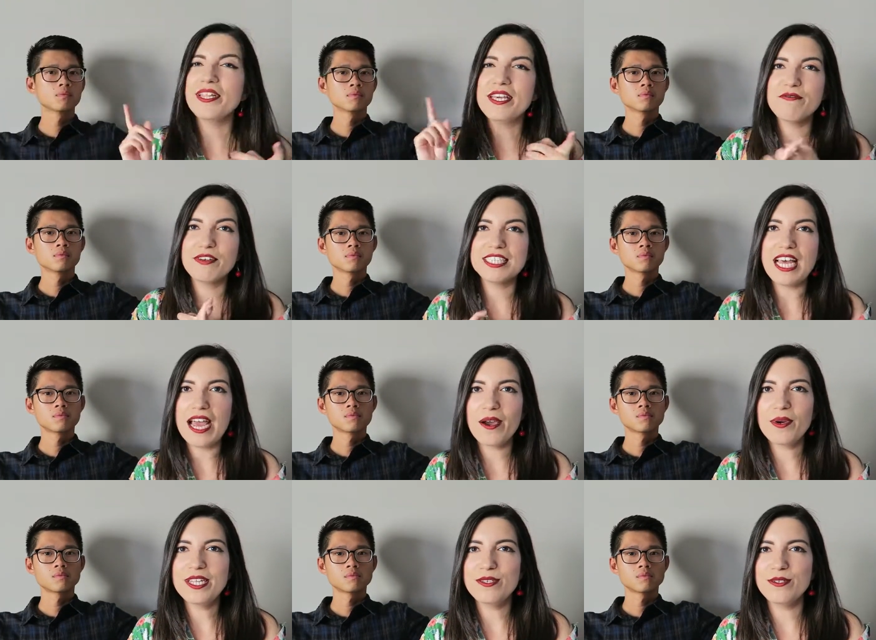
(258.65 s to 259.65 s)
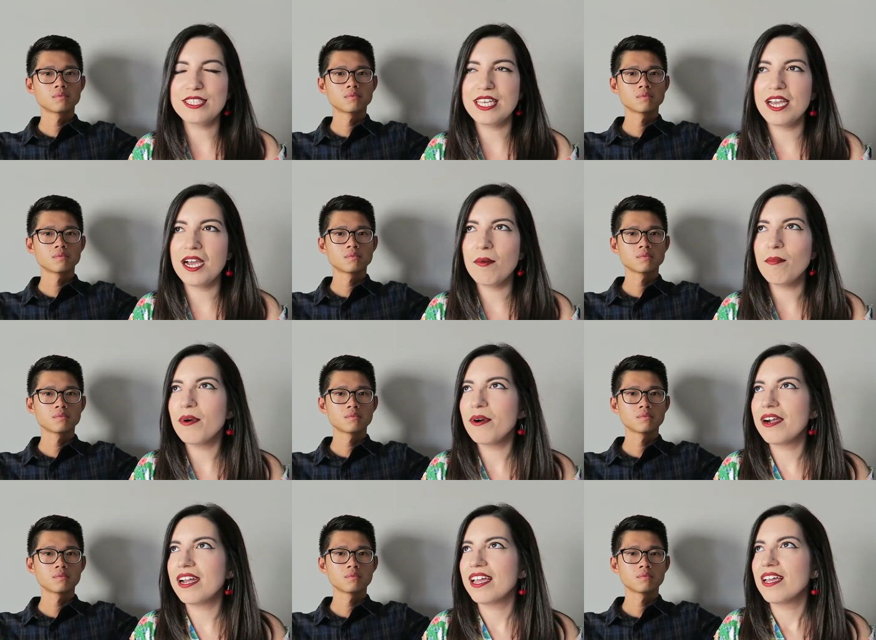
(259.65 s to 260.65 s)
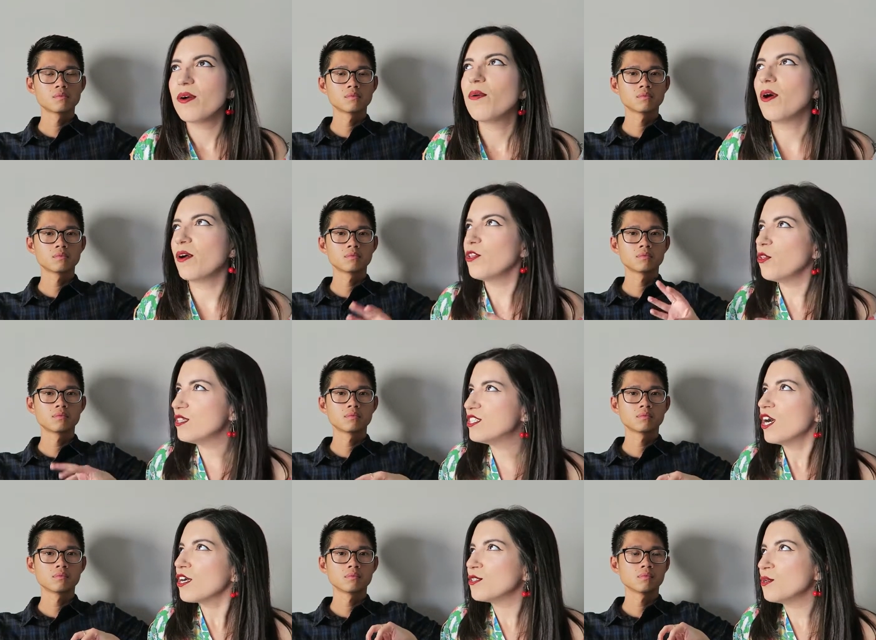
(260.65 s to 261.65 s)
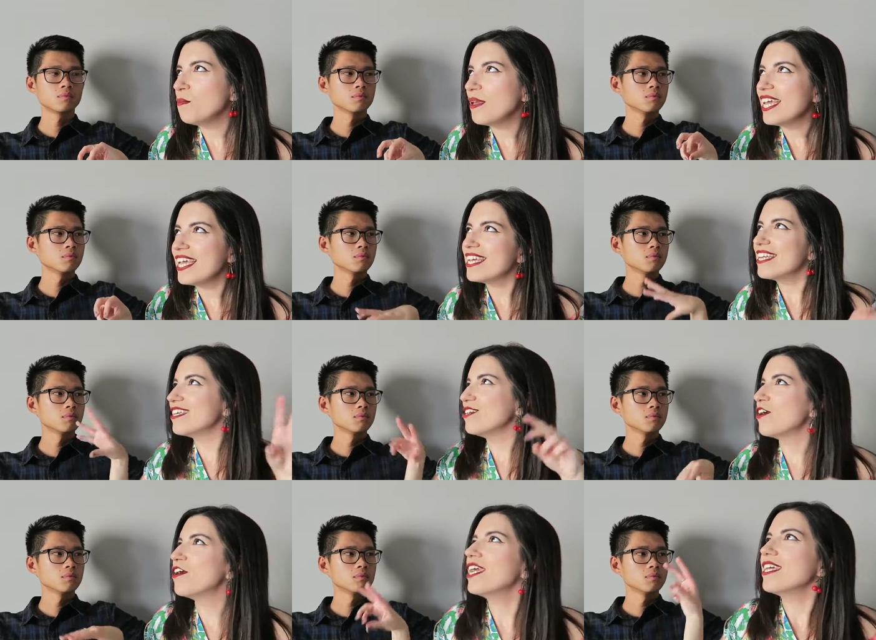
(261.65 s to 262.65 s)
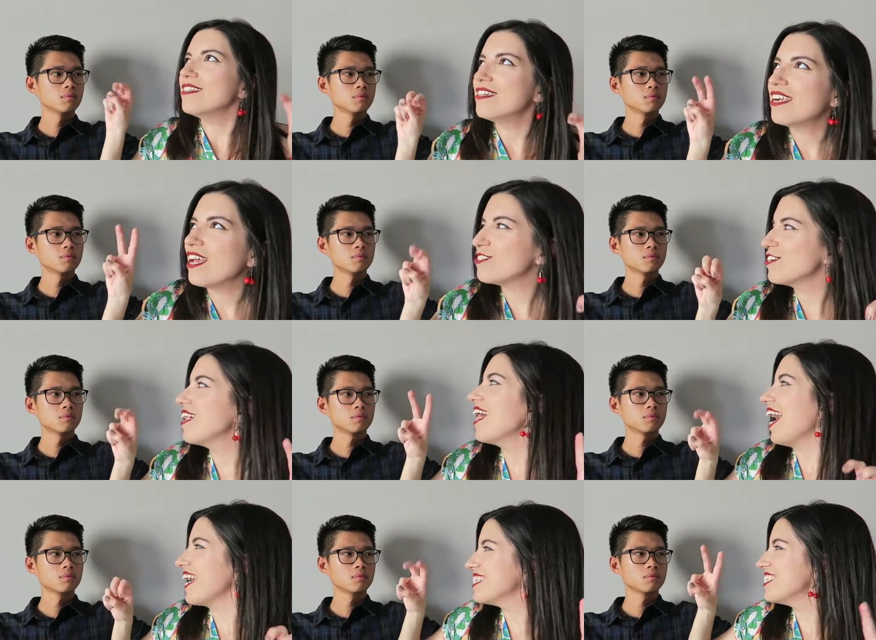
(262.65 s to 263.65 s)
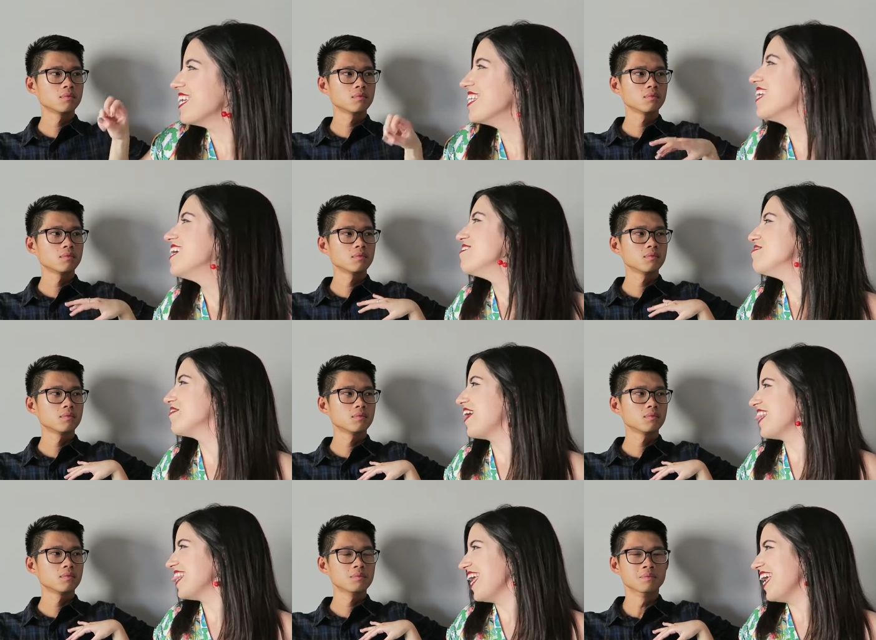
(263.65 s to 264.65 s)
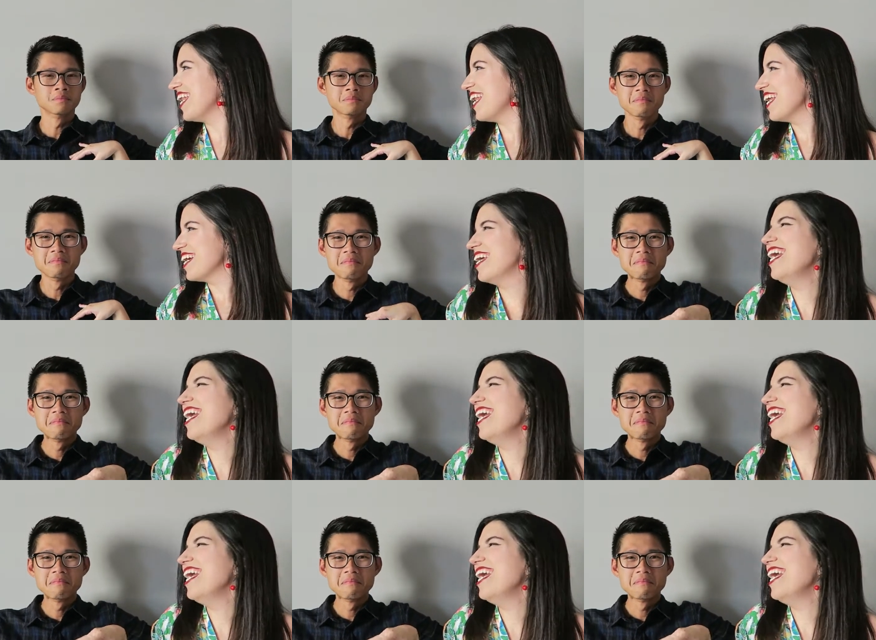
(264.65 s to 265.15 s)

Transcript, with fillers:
Speaker 1: With the first time I went to Singapore, well, you talked to me in your international accent, but then